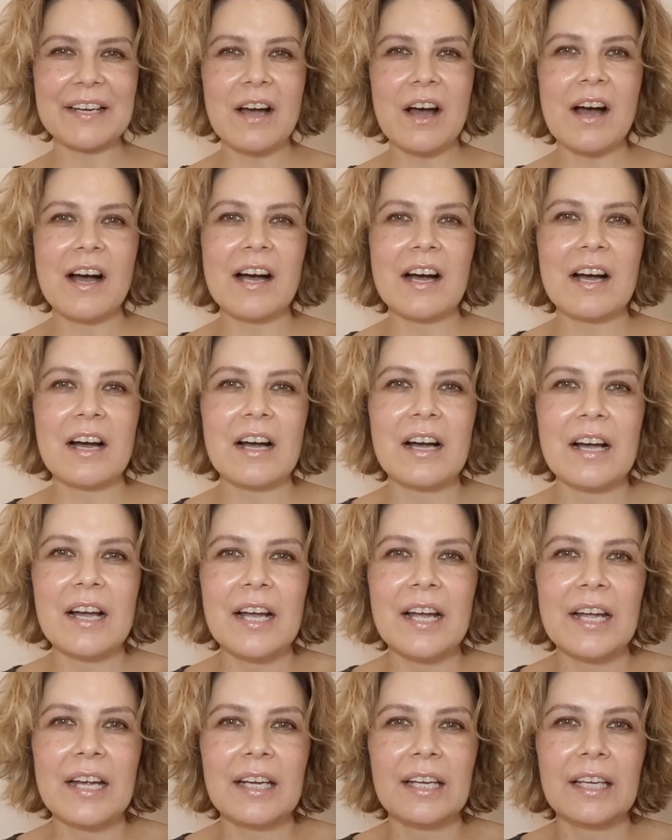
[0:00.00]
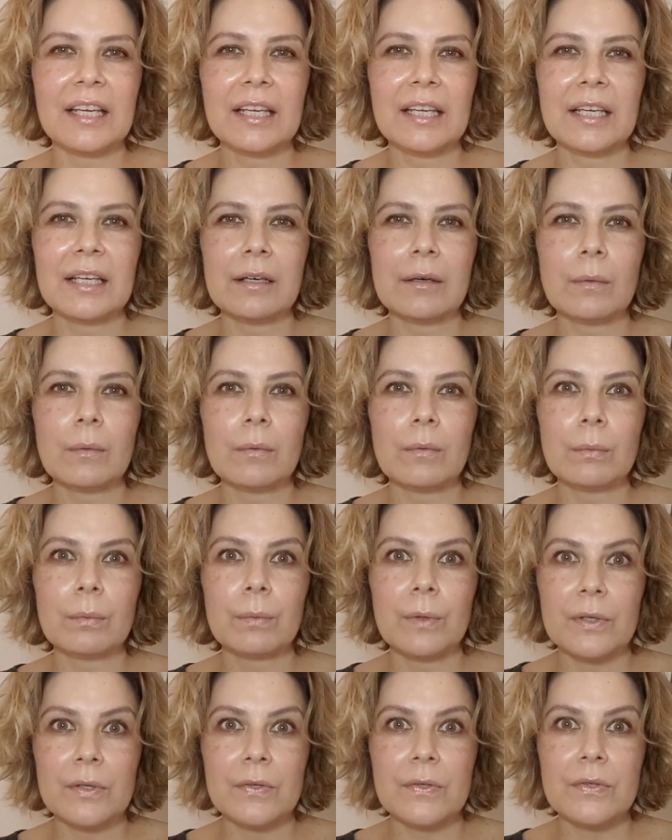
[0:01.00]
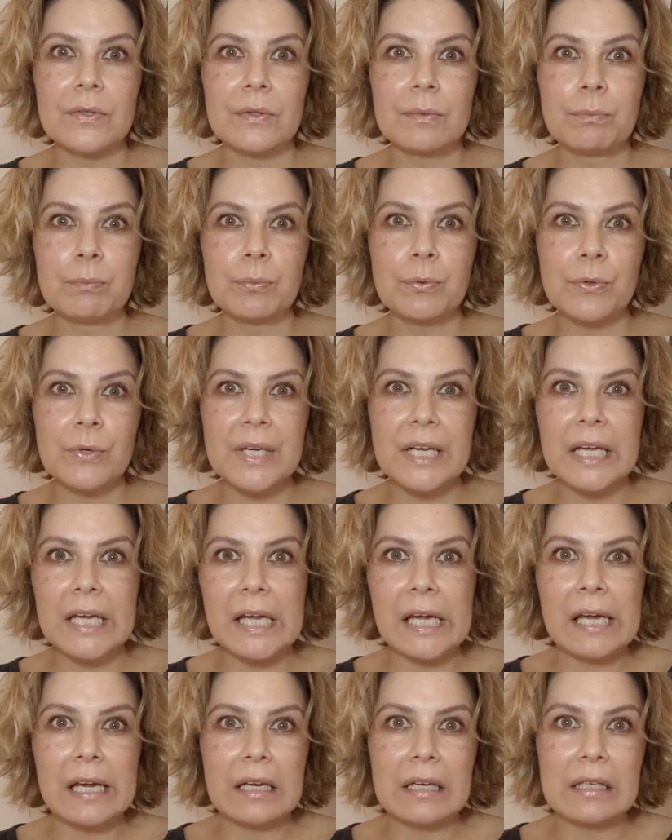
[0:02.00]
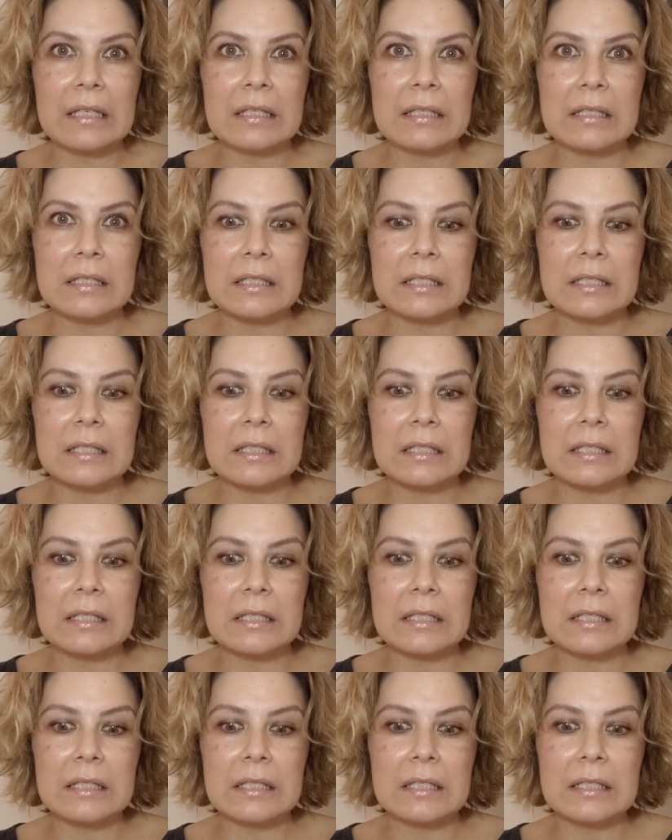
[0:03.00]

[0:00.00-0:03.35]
I was pretty keen